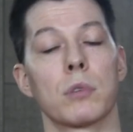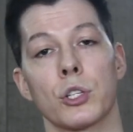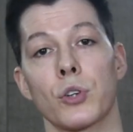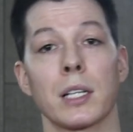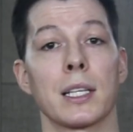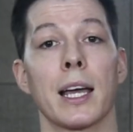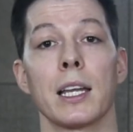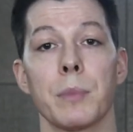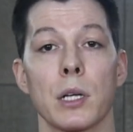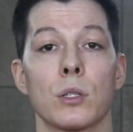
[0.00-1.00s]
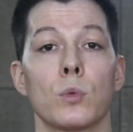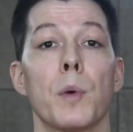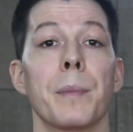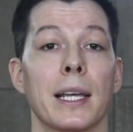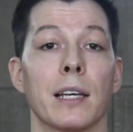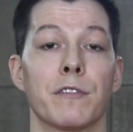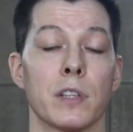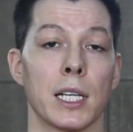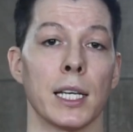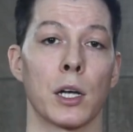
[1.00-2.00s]
contracting any muscle will make it
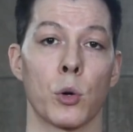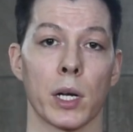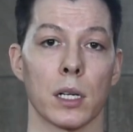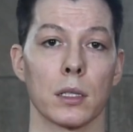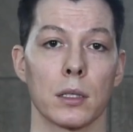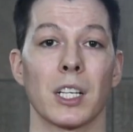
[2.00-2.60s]
fatigue quicker.